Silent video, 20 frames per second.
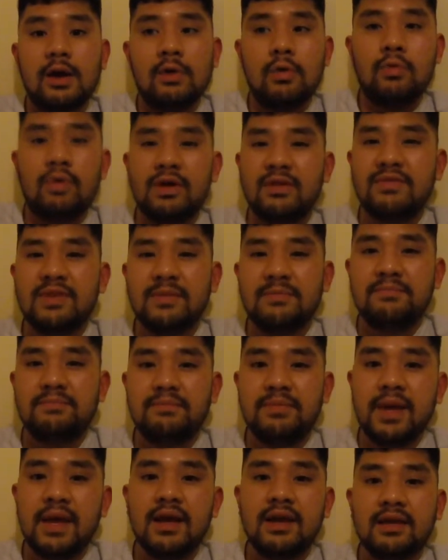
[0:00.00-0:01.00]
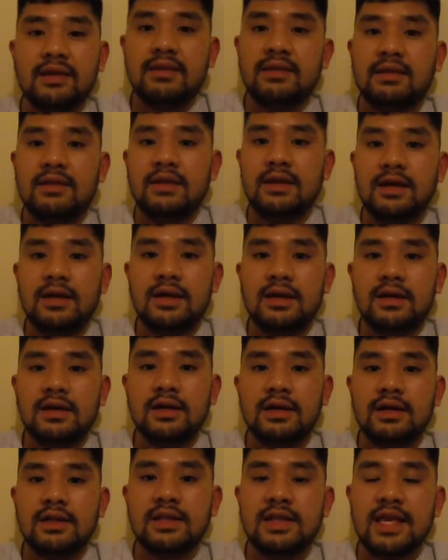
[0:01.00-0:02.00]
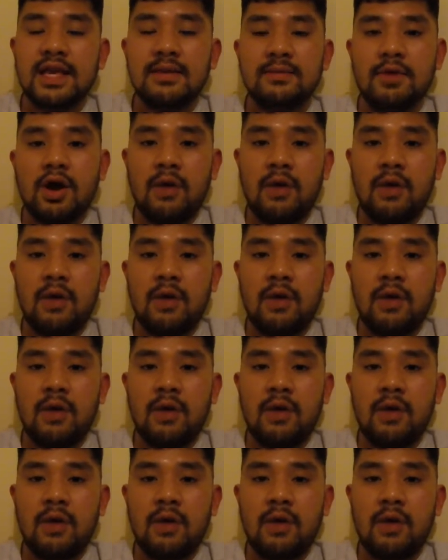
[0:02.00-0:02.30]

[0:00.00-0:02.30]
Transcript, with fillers: one of the biggest team